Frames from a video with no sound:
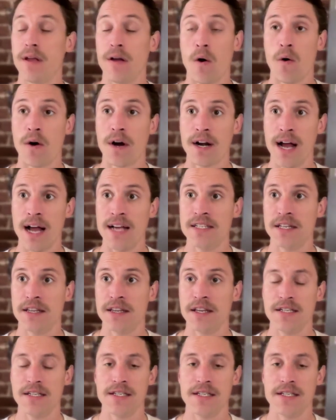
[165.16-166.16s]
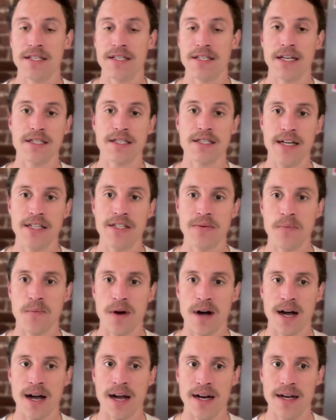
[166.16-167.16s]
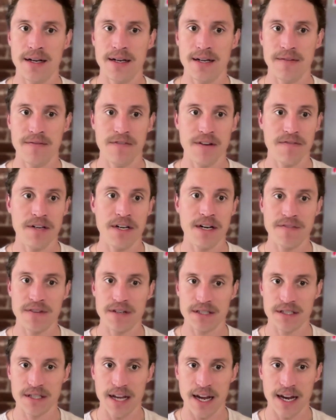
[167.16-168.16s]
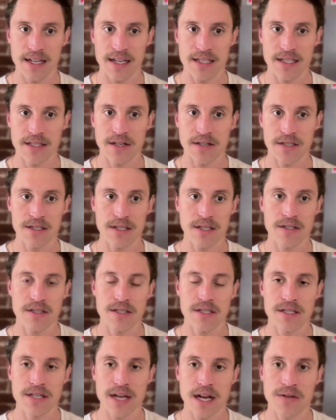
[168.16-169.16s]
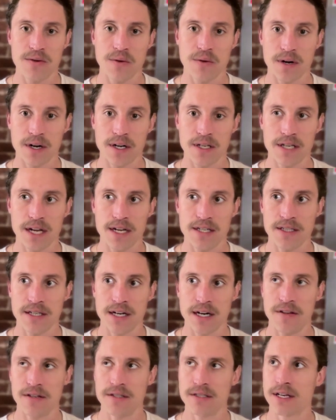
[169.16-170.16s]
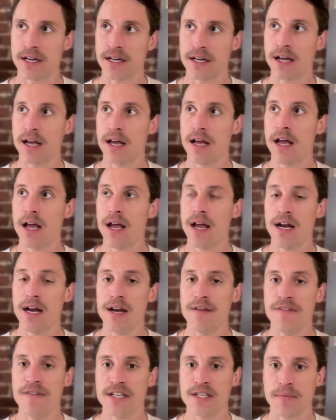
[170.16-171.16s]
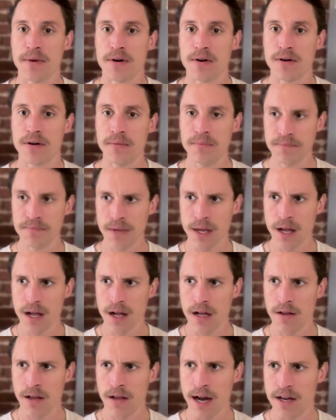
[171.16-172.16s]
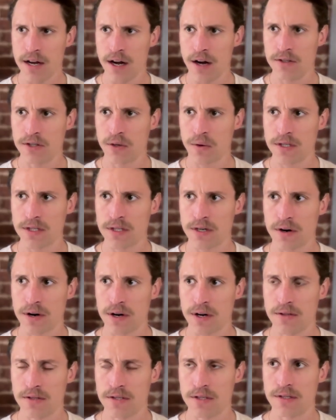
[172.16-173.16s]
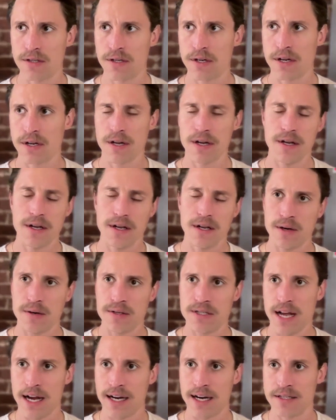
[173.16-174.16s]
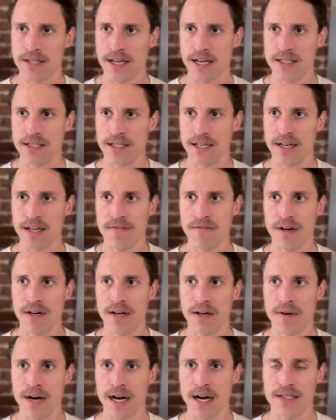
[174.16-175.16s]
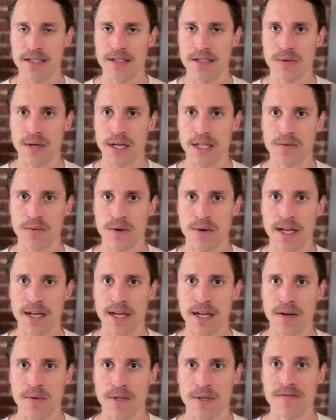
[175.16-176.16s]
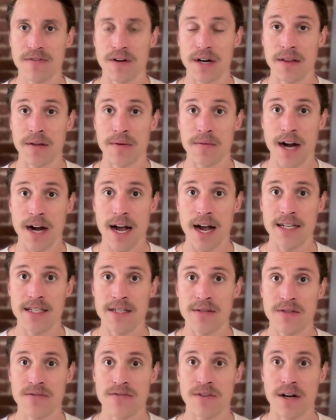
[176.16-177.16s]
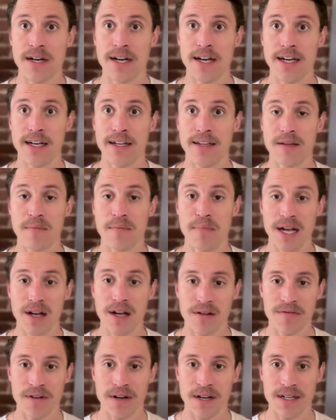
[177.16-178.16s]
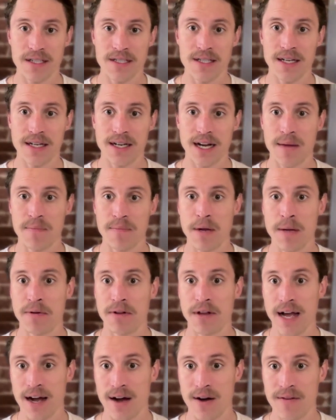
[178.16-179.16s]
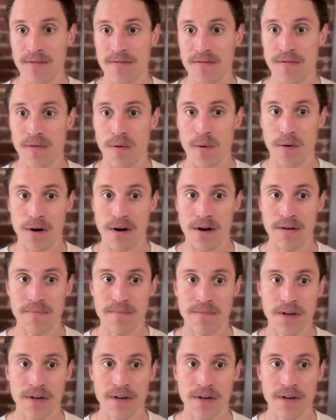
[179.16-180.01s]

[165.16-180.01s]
organizing these things nationwide in 50 different states. There's a central organization there. There's like Indivisible, a lot, George Soros. There was the accusation that he funded riots in 2020. He wasn't funding the riots. He was funding the bail funds that got people out for,